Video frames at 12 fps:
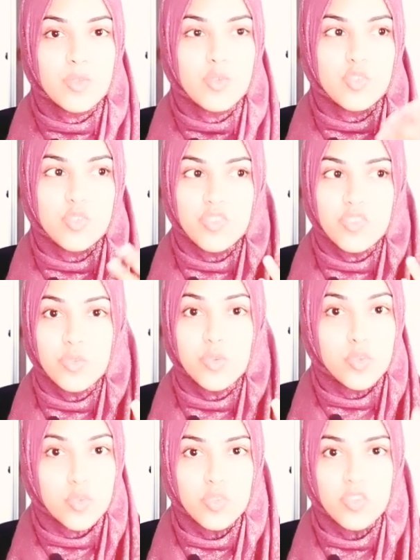You
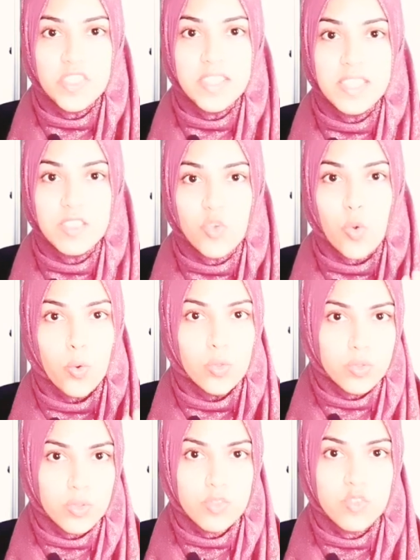should see these
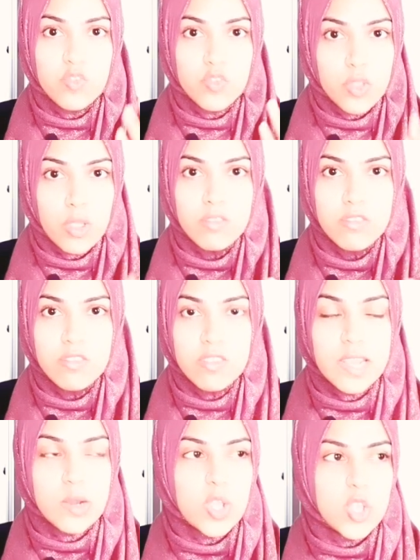Orthodox nuns,
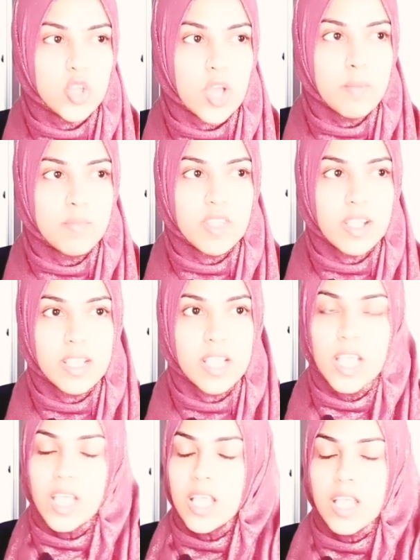their hijabs, like,
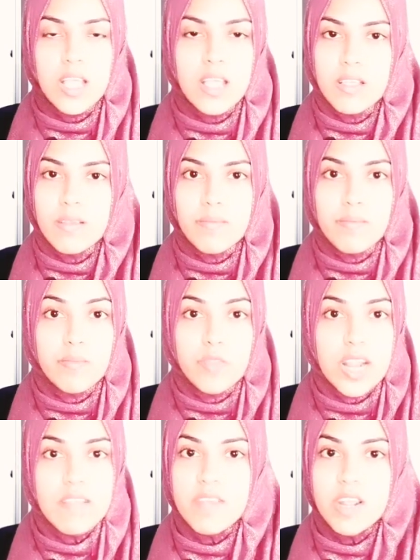
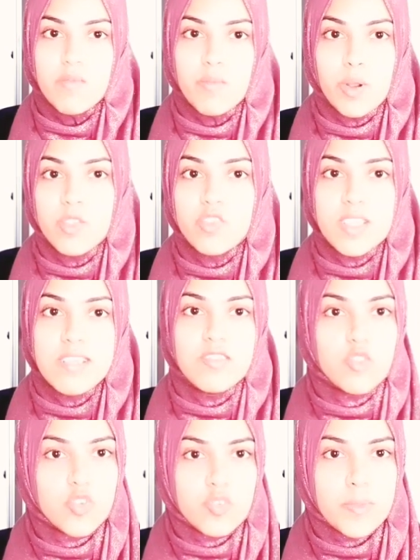the level of modesty
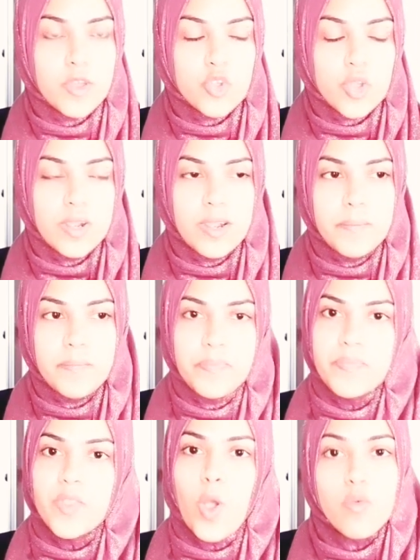is just mashallah.
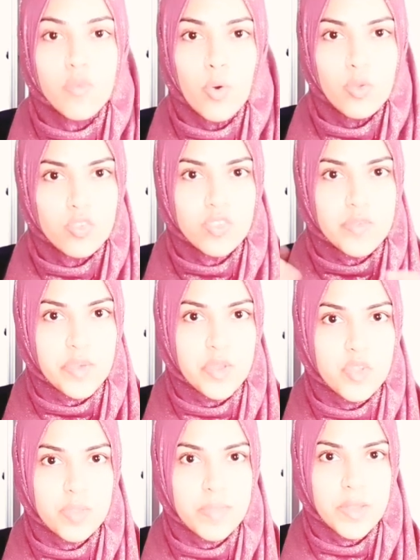Of course, the
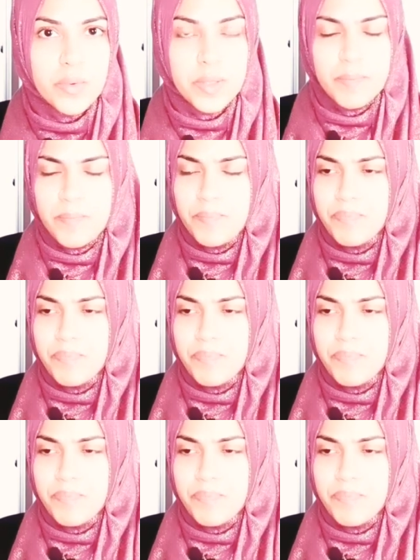Virgin Mary.